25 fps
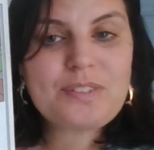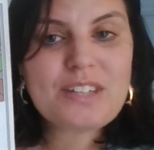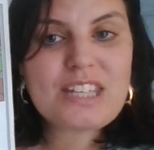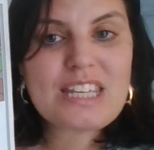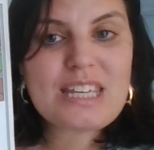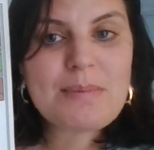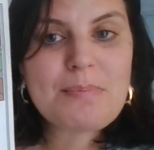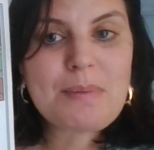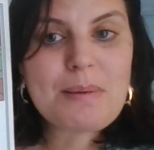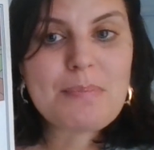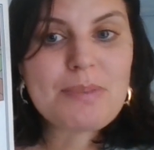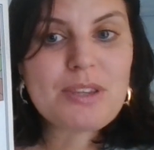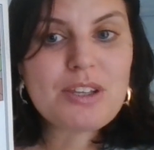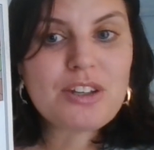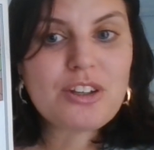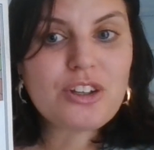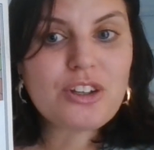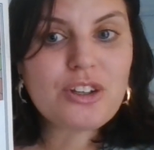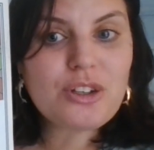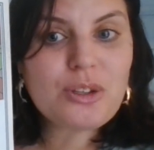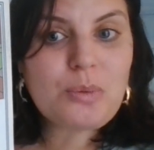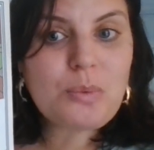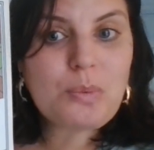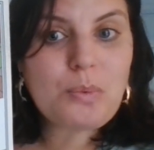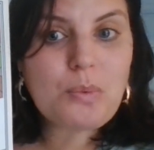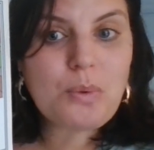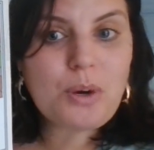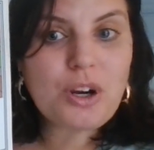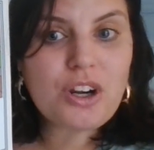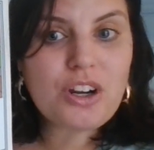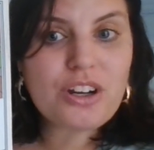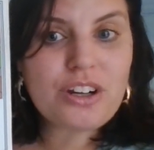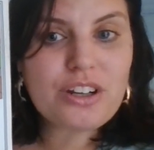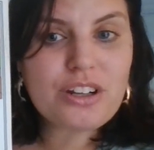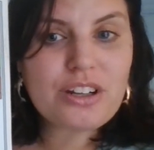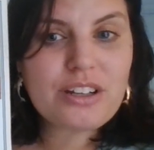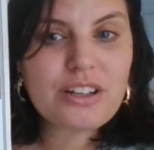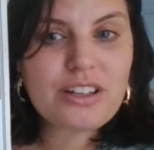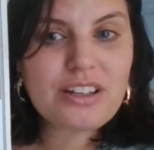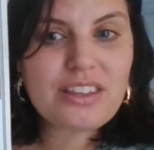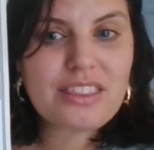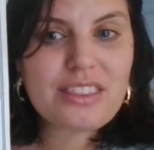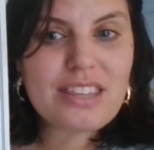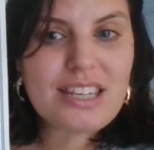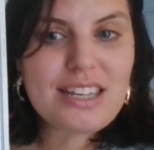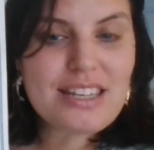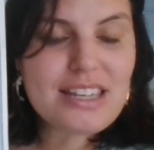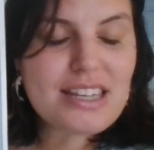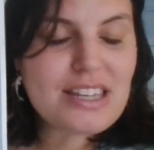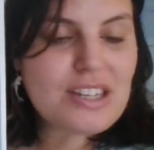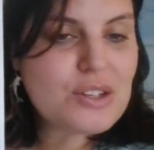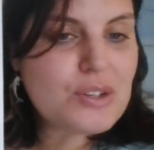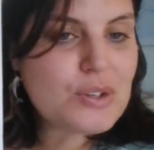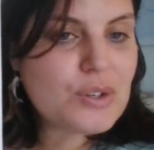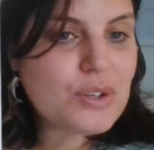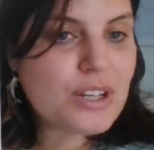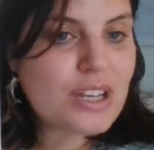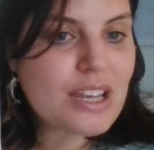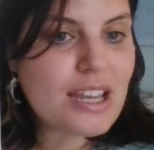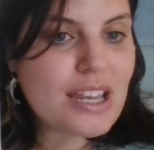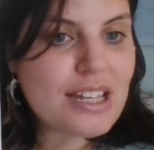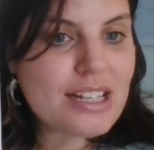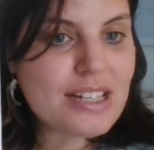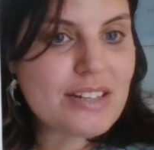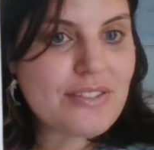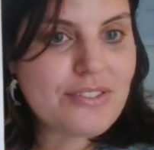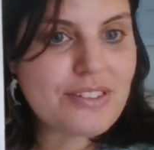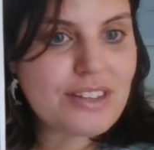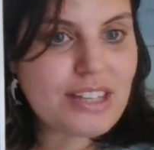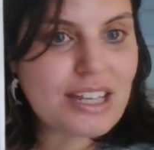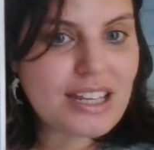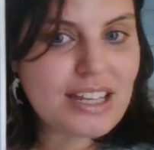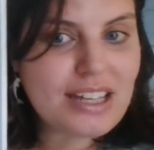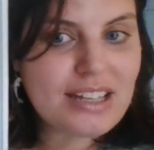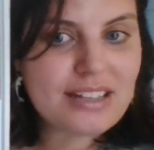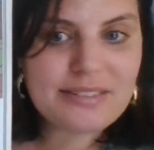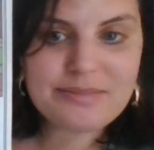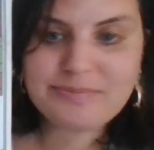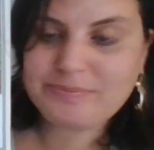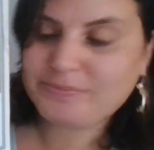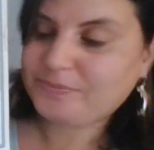Keep up the good work, thinking creatively.